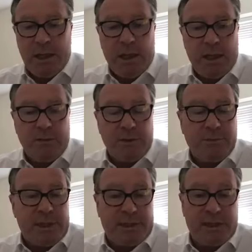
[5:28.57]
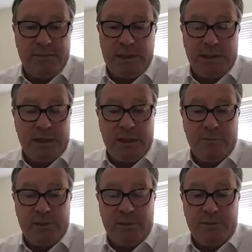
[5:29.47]
objectives in
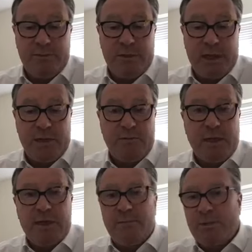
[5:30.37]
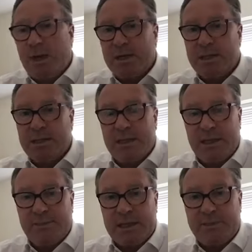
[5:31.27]
terms of price
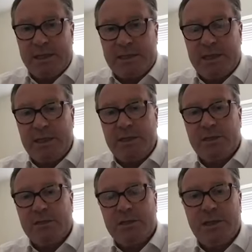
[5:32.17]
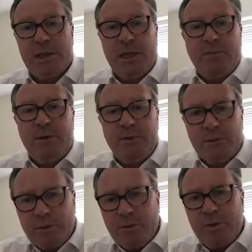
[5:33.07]
expectations, but
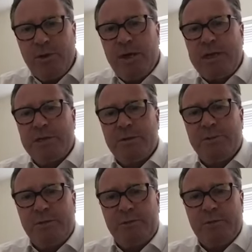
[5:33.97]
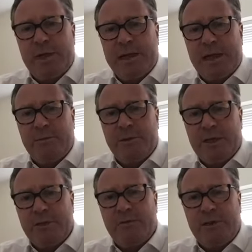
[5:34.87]
your agent, before they come, they
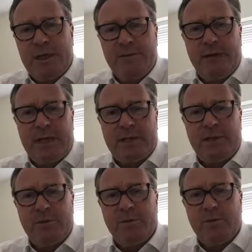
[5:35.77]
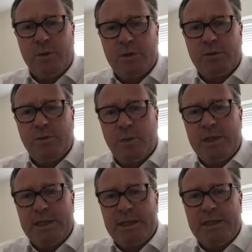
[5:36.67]
should really have asked you what it
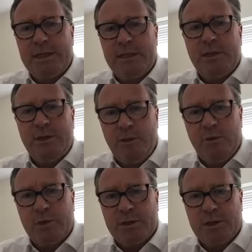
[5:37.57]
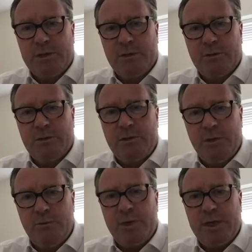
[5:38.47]
is that you want to do,
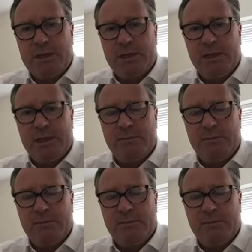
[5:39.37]
you personally.